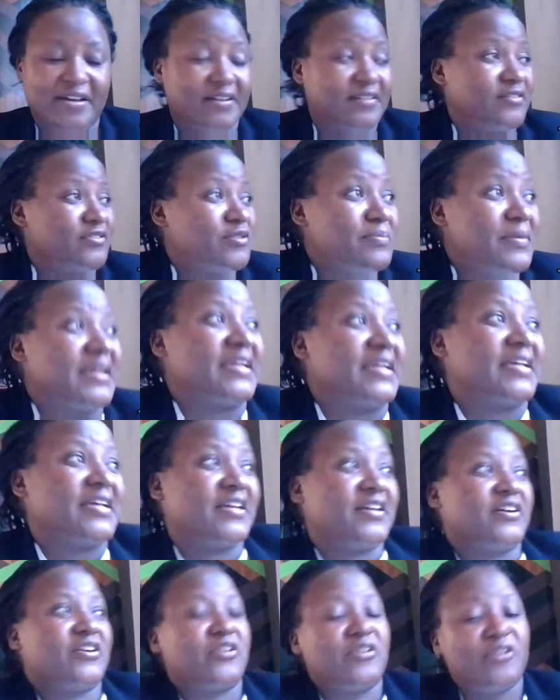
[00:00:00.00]

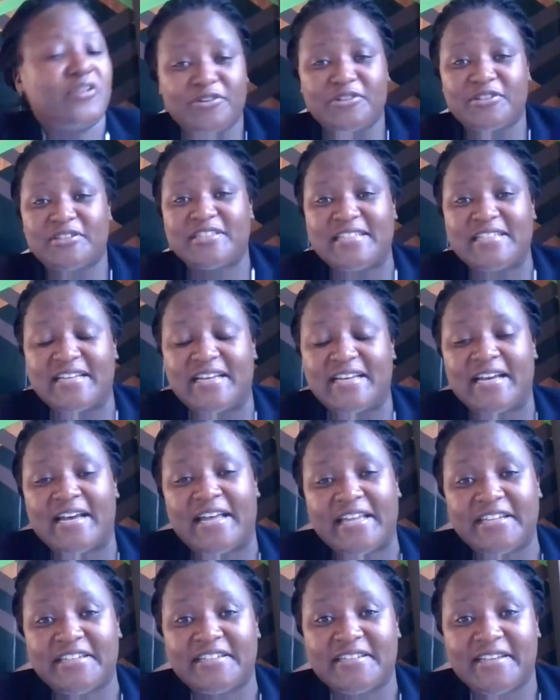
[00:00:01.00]
normally called
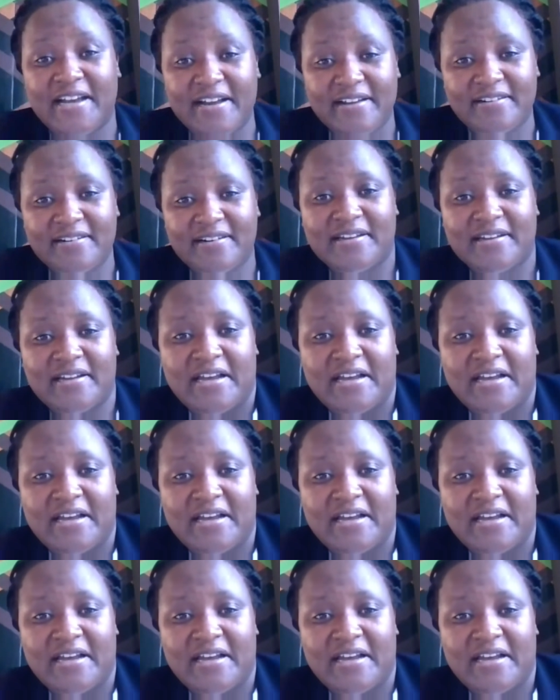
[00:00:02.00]
ADR,